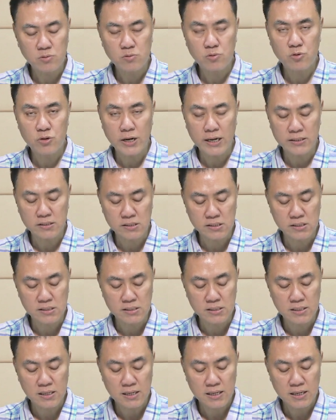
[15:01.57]

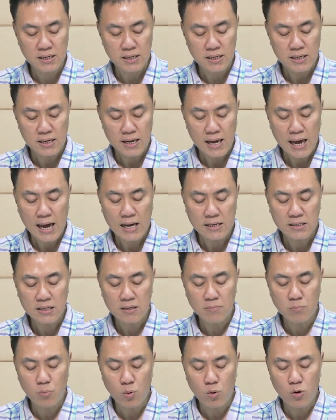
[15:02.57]
threats. Adding
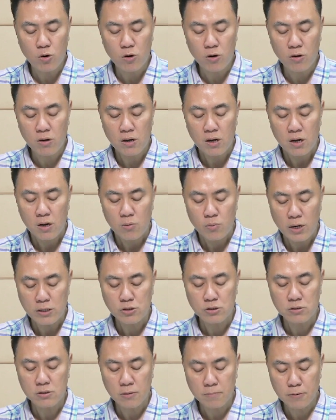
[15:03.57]
more
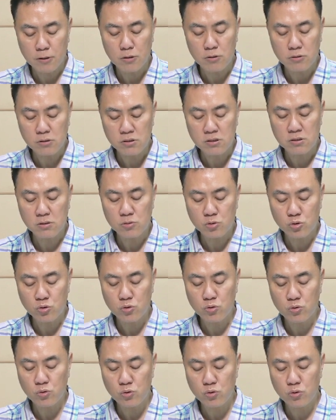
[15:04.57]
vegetables
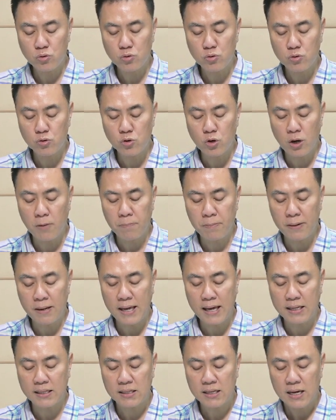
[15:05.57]
to your
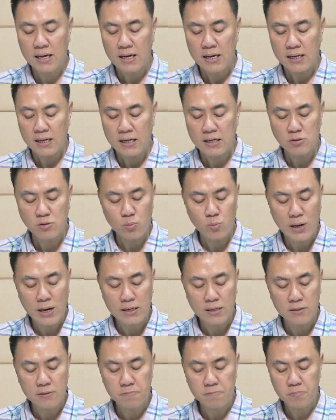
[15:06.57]
plate is
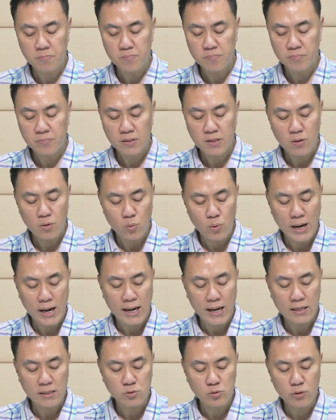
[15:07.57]
one
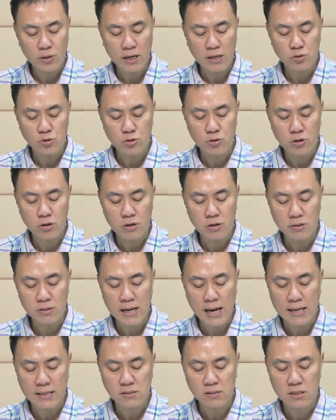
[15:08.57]
way to ensure
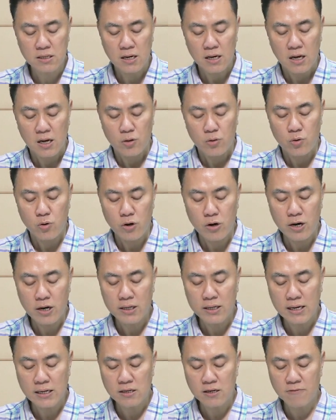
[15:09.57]
that you are
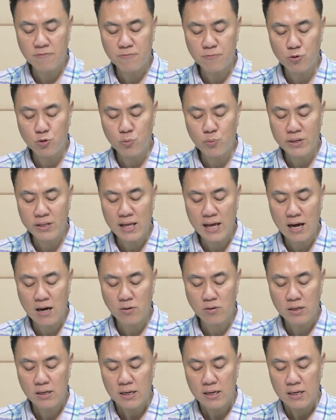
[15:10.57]
getting food without
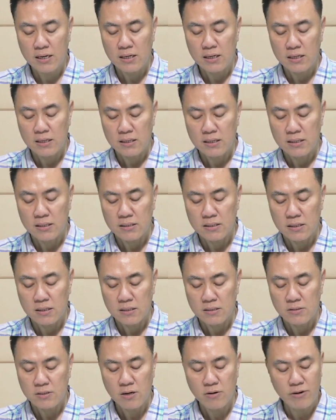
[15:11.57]

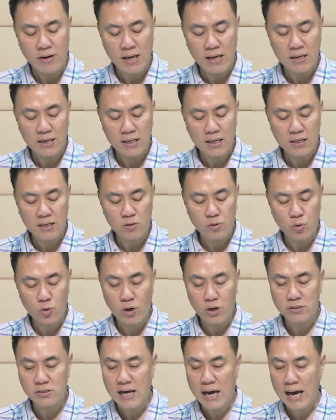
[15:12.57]
derailing your
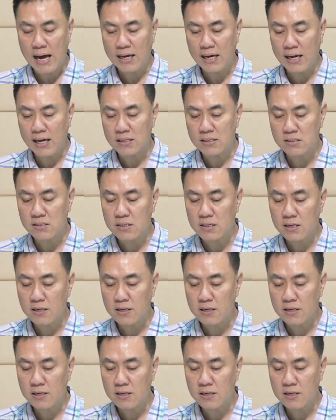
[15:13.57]
diet.